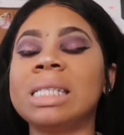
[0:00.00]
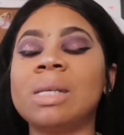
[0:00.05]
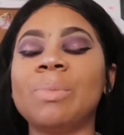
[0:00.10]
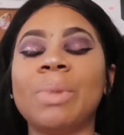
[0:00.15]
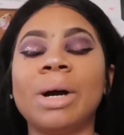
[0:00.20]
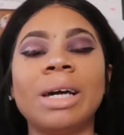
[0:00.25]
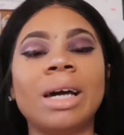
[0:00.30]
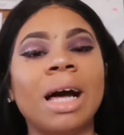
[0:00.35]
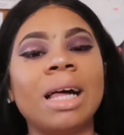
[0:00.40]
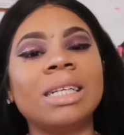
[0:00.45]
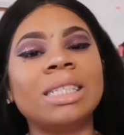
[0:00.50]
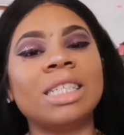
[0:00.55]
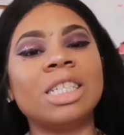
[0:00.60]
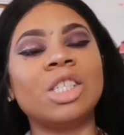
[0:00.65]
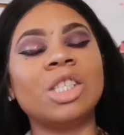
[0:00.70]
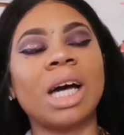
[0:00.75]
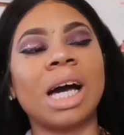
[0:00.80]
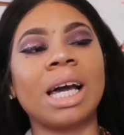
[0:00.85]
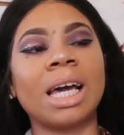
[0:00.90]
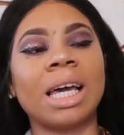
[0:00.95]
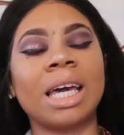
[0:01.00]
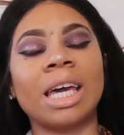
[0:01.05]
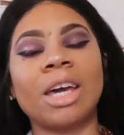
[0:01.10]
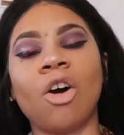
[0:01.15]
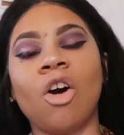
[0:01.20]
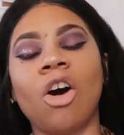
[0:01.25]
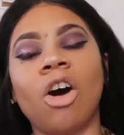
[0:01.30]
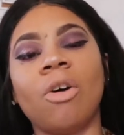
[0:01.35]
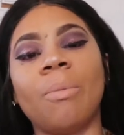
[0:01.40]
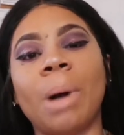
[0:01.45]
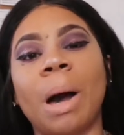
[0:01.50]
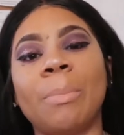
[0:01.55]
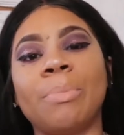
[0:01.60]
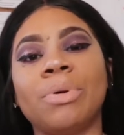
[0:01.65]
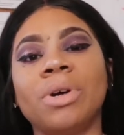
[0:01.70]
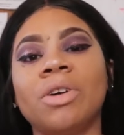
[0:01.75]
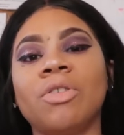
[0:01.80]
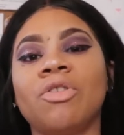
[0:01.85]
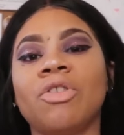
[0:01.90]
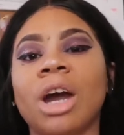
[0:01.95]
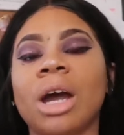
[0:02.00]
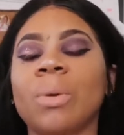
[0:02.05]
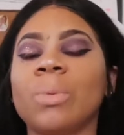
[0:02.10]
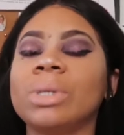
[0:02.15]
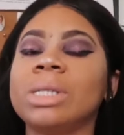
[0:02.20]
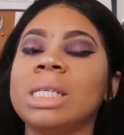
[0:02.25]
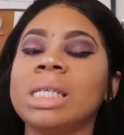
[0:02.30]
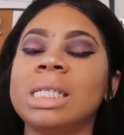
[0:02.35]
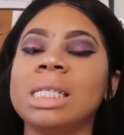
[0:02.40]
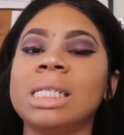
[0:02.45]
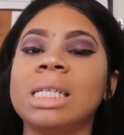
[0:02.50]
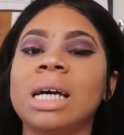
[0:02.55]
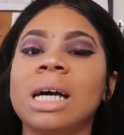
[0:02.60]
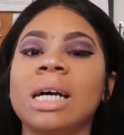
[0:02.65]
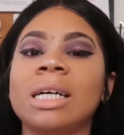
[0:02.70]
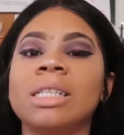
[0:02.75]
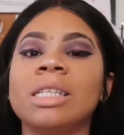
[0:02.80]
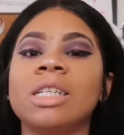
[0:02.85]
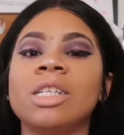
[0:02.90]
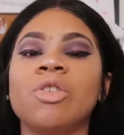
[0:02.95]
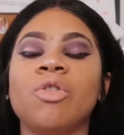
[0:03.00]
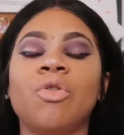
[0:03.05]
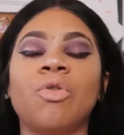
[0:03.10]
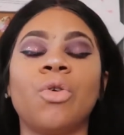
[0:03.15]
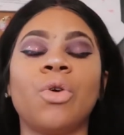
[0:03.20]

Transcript: to biology so I can get all my prerequisites done